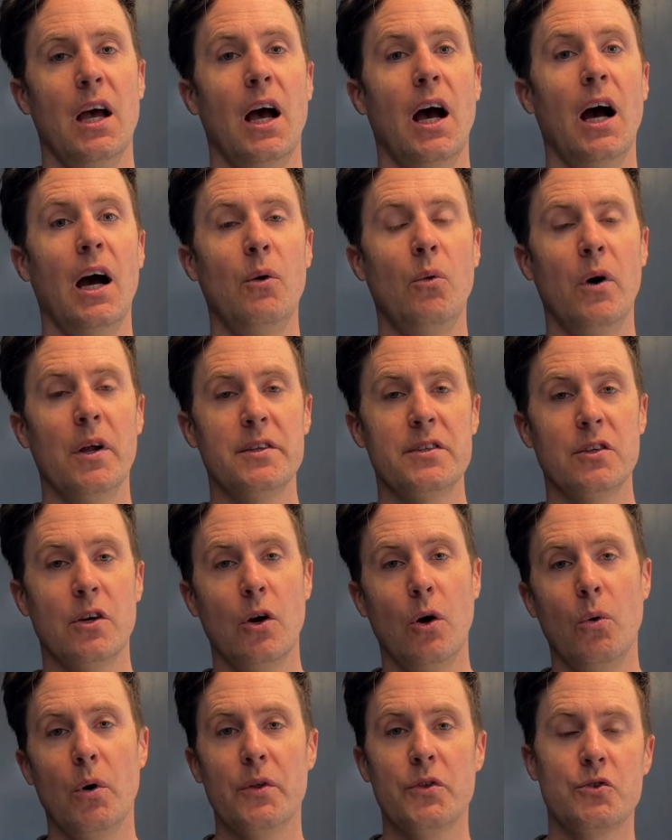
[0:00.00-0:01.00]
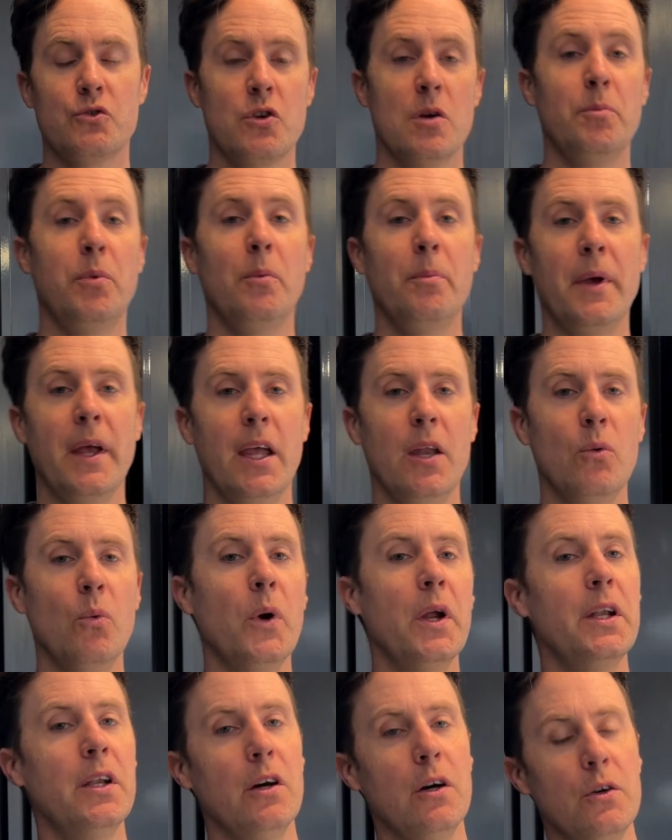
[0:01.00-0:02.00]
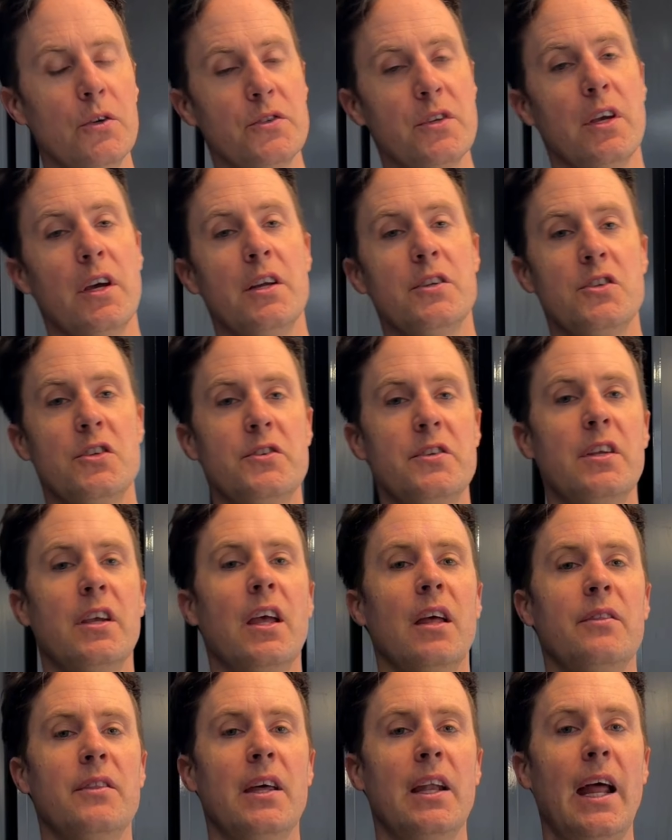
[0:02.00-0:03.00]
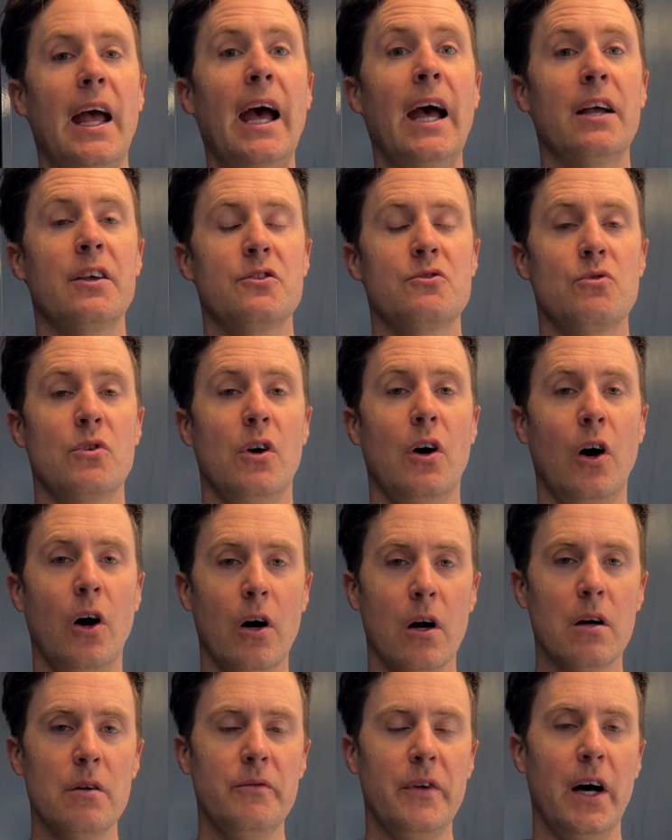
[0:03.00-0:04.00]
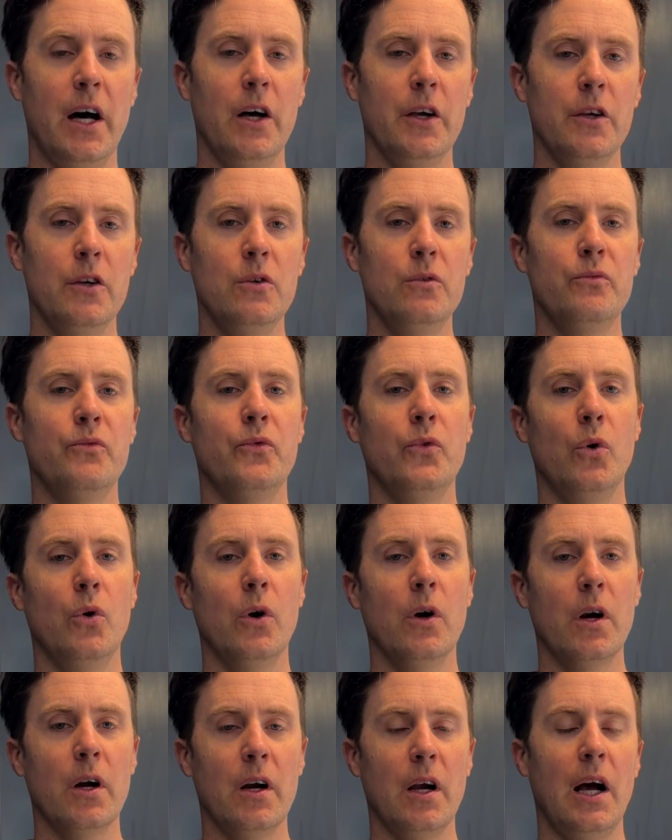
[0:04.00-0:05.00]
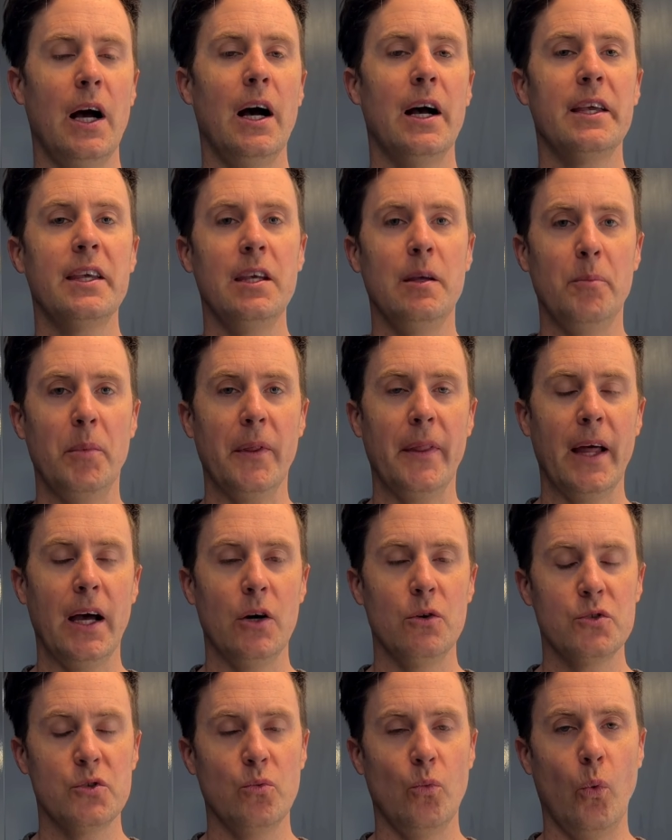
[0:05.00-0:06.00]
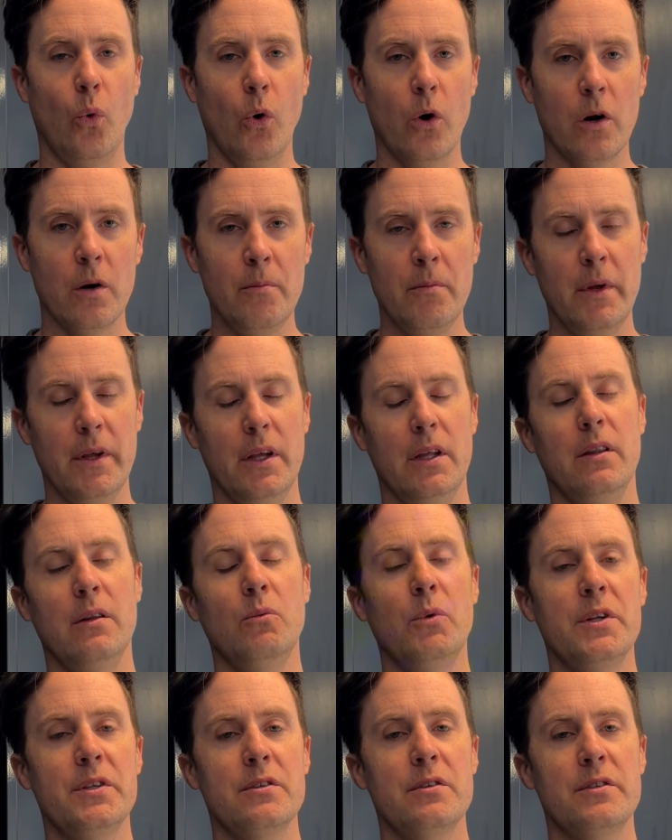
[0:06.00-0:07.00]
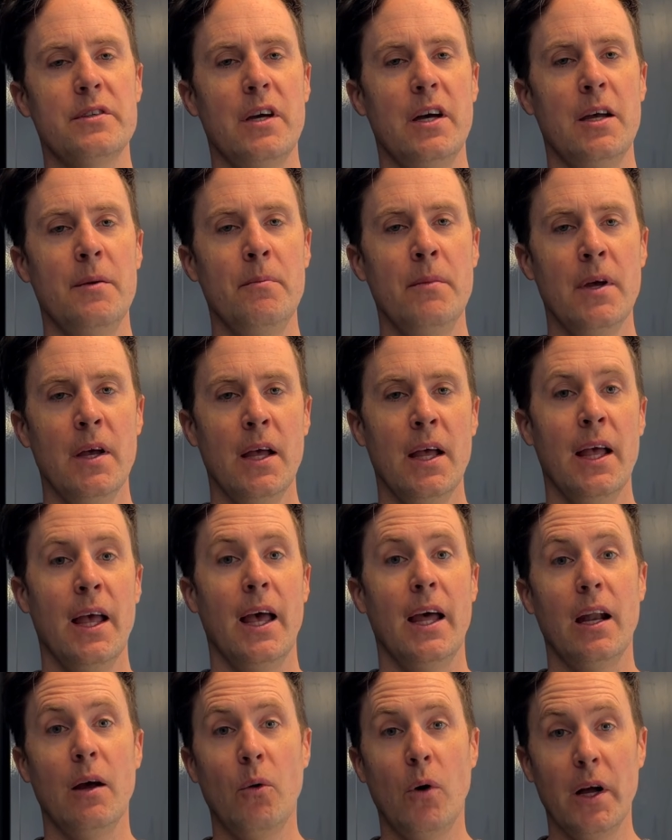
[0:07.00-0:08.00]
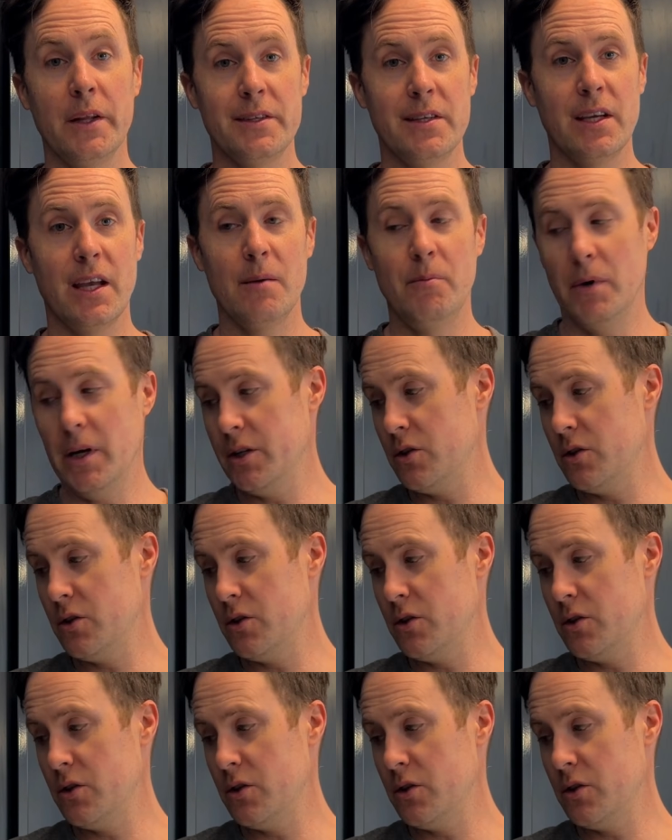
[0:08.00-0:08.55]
I wanted to go with triple pane windows just to get that extra R value for keeping the house warm in the wintertime. And I wanted to get my